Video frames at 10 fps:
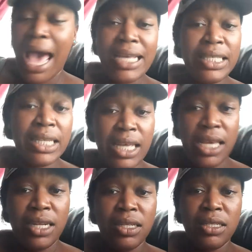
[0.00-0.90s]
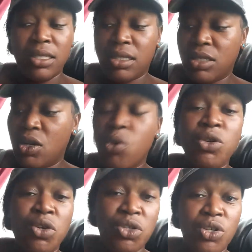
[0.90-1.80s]
isolate. Know
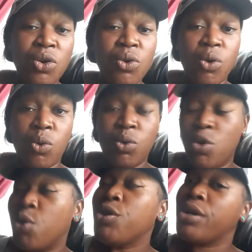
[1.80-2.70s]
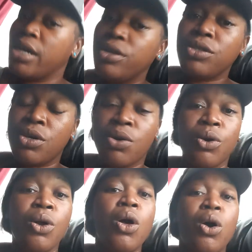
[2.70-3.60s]
your circle. Know your inner
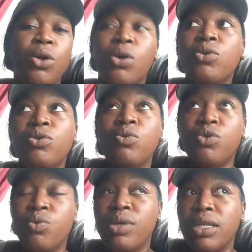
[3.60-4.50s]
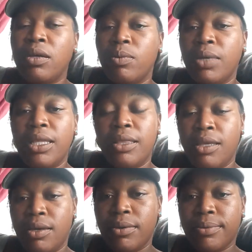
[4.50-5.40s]
circle. Know who's really with
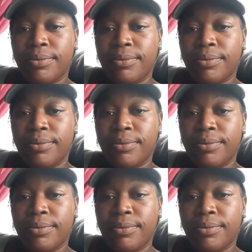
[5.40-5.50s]
you.